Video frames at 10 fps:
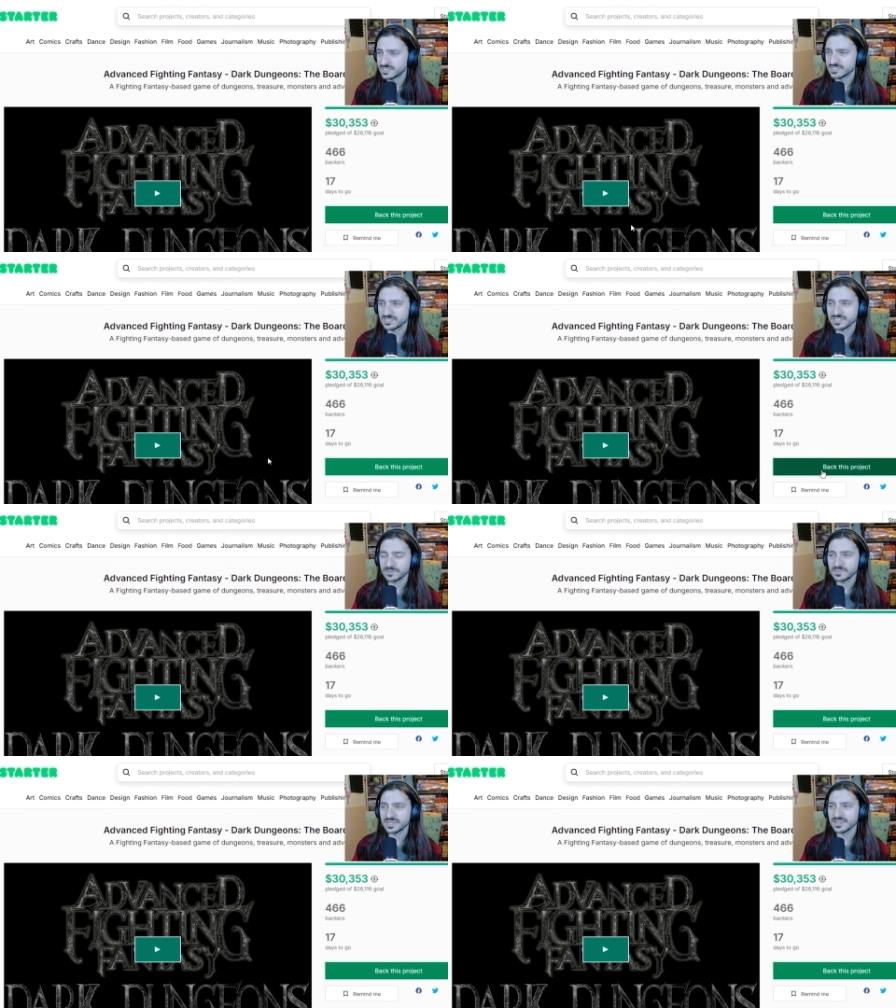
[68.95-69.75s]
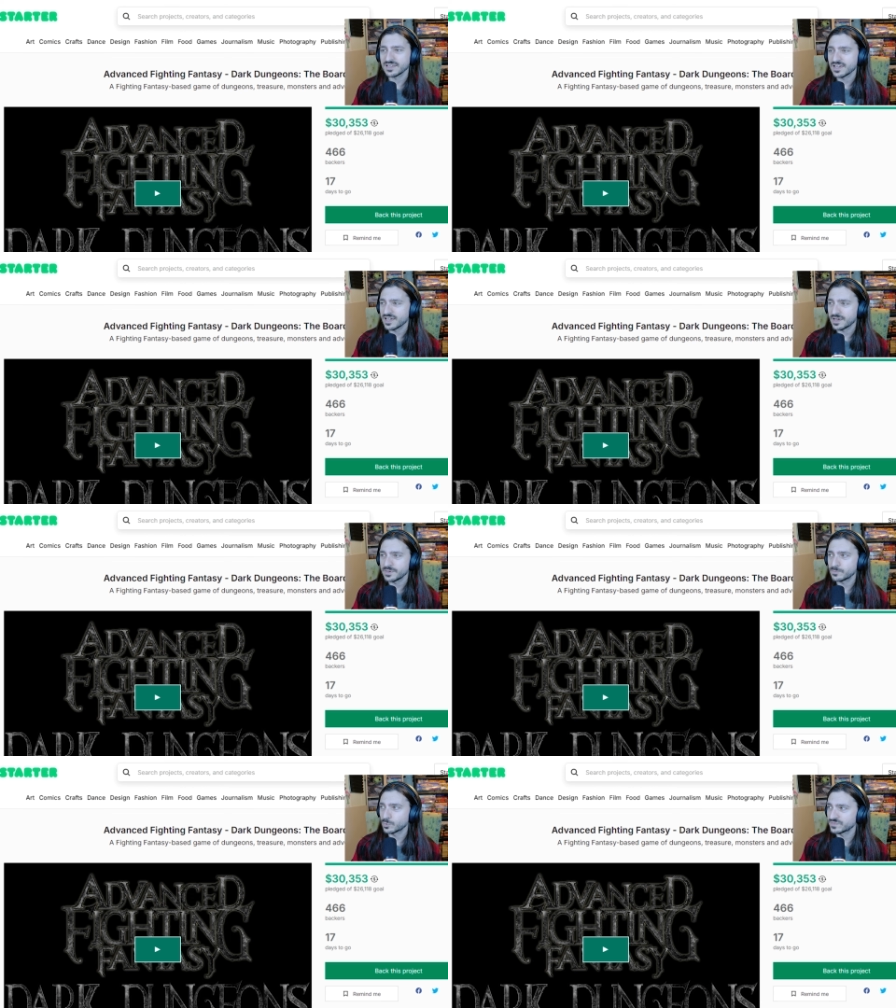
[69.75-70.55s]
This is going to be a
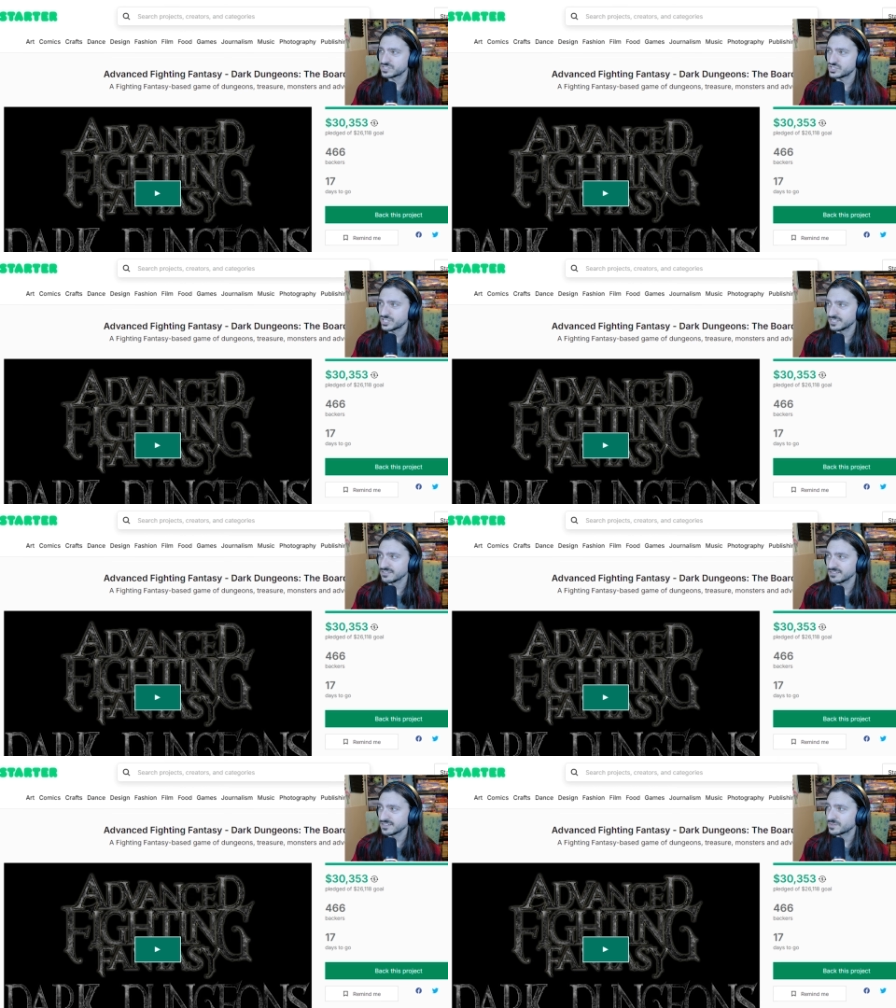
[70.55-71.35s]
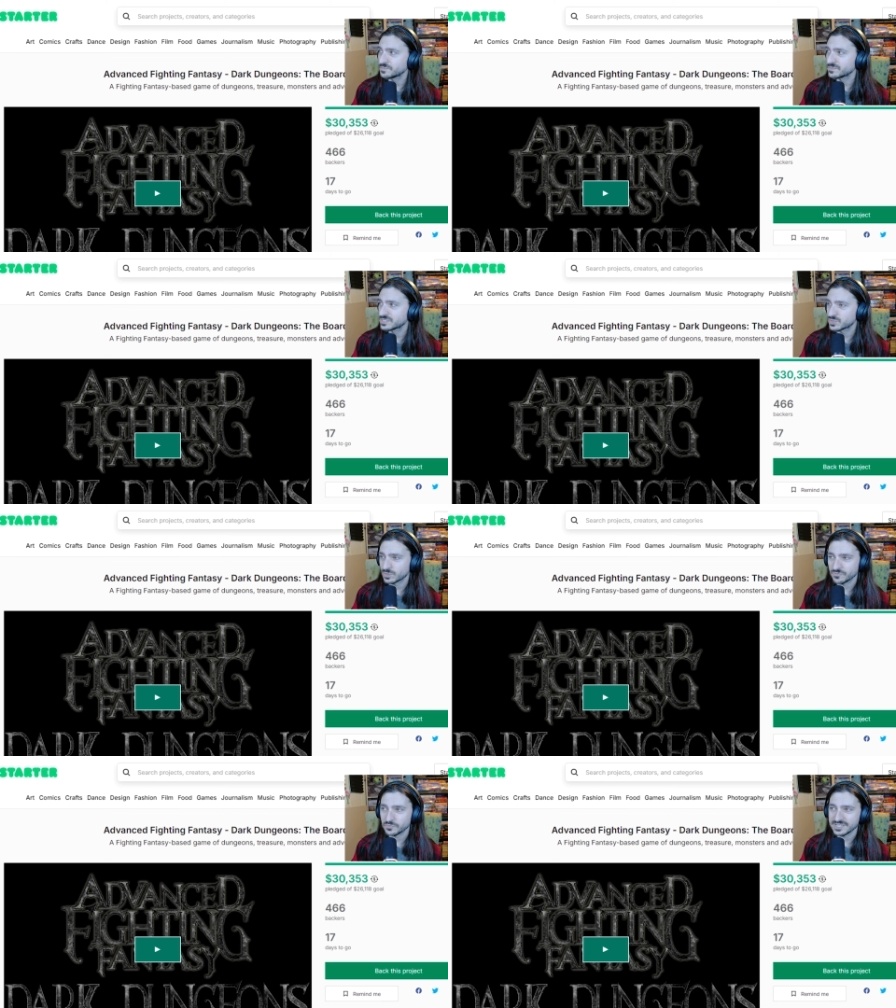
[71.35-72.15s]
bit more of a chill
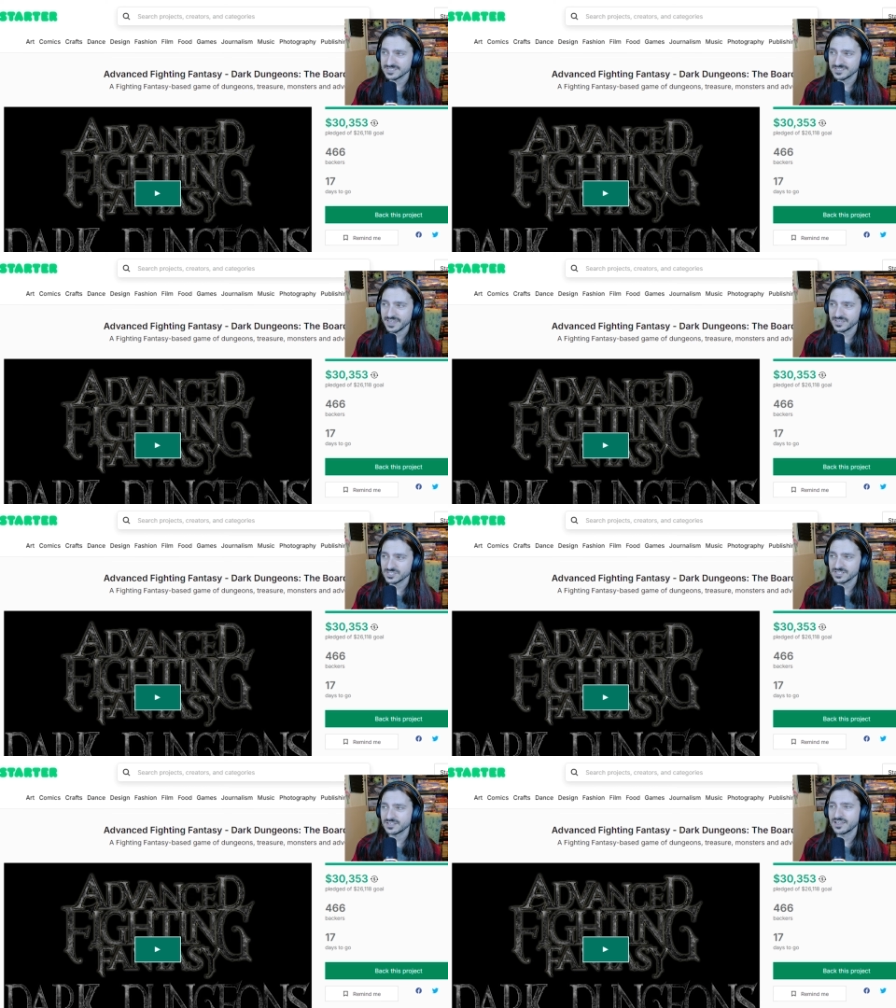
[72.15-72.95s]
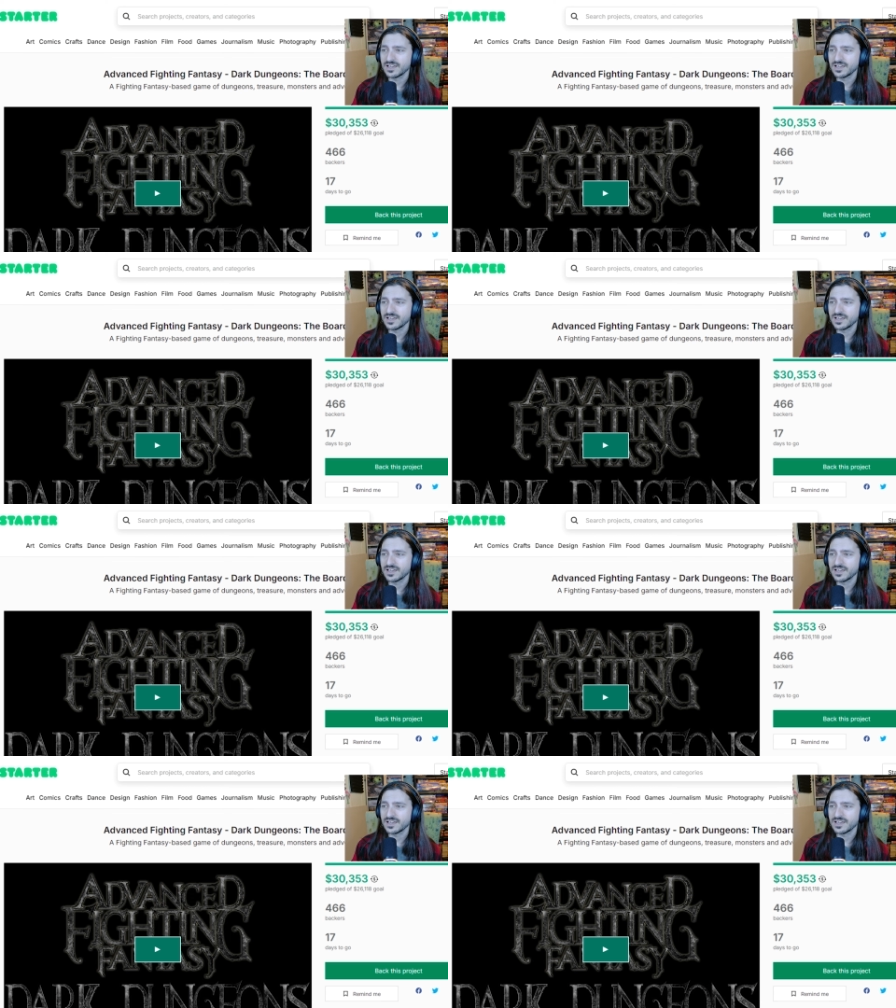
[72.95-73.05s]
sort of presentation,